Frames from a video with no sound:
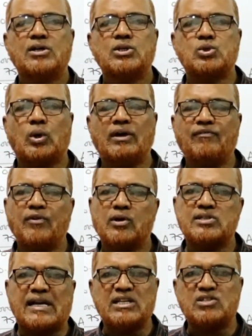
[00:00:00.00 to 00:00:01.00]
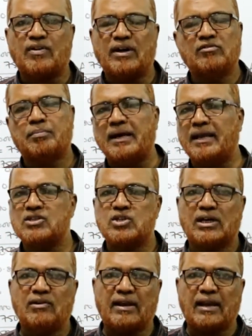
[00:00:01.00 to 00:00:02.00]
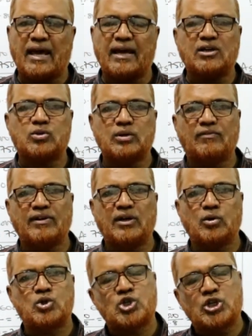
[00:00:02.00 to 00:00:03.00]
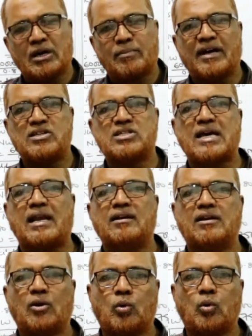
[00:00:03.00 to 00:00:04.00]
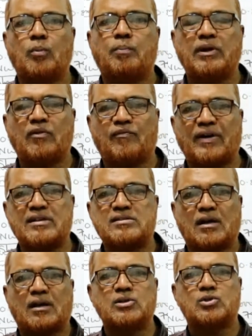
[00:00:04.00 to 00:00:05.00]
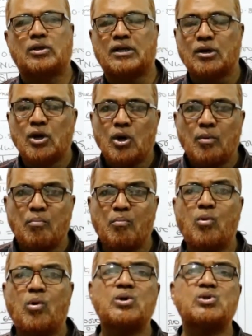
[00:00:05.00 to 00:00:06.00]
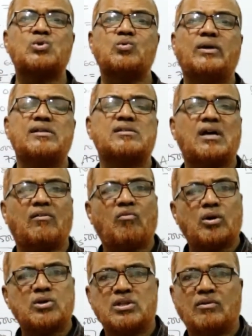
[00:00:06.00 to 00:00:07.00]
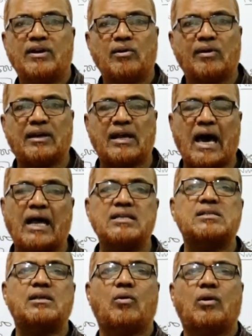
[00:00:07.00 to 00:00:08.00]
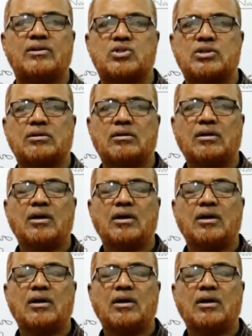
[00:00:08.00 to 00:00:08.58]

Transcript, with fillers: So if you are satisfied with my lecture, give a like to the video, share my channel in your group, in your friend circle so that more students can watch the video and enhance the knowledge.